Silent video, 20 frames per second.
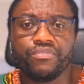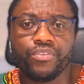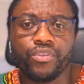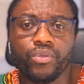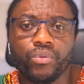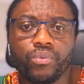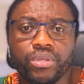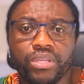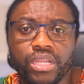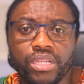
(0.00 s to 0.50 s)
you
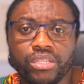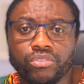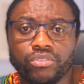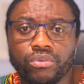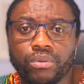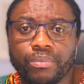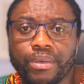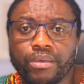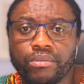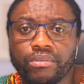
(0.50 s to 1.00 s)
wanted to know
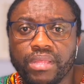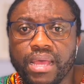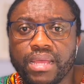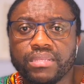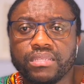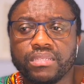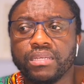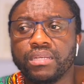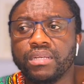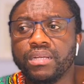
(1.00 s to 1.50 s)
about
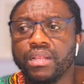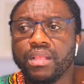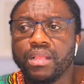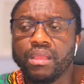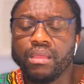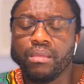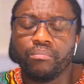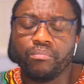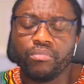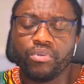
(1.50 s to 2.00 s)
that.
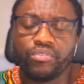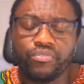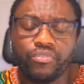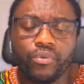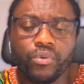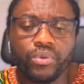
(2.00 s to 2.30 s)
But for